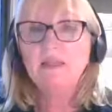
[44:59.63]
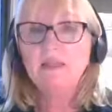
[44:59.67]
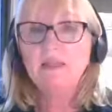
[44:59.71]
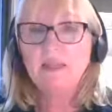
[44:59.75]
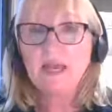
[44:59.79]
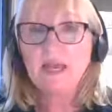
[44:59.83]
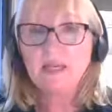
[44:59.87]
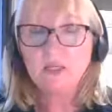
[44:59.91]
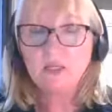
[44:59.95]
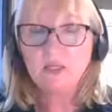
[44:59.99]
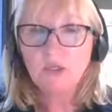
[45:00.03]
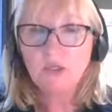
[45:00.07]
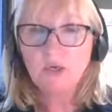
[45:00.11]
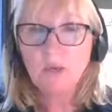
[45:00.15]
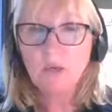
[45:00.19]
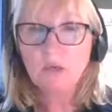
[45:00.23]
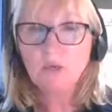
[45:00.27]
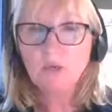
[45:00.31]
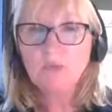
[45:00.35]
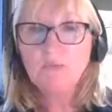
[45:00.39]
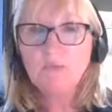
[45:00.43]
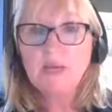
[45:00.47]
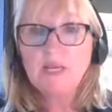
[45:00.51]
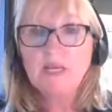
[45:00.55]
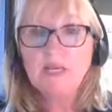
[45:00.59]
That
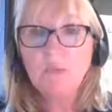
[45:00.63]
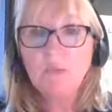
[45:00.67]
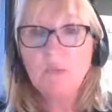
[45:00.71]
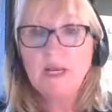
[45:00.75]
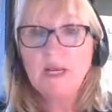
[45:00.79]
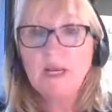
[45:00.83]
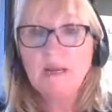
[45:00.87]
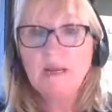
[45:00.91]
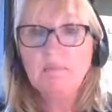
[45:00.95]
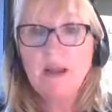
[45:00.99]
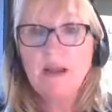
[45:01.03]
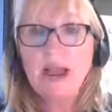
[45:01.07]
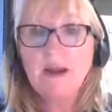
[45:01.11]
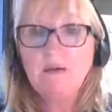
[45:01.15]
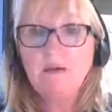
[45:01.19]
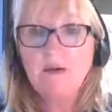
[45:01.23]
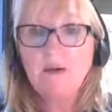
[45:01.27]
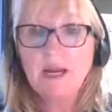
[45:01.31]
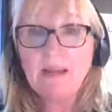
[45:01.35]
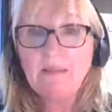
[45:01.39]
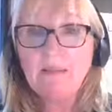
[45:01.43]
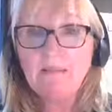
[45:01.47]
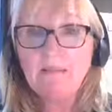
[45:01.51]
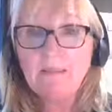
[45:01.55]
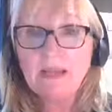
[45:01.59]
gold medal winning
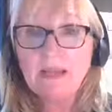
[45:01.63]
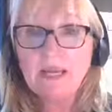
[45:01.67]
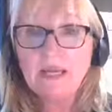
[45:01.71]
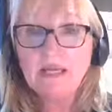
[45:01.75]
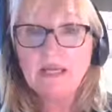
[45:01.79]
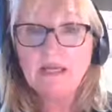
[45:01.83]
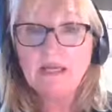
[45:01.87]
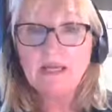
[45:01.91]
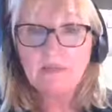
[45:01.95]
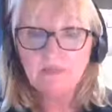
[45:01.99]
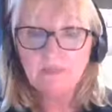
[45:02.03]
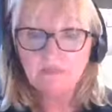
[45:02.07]
Paralympian,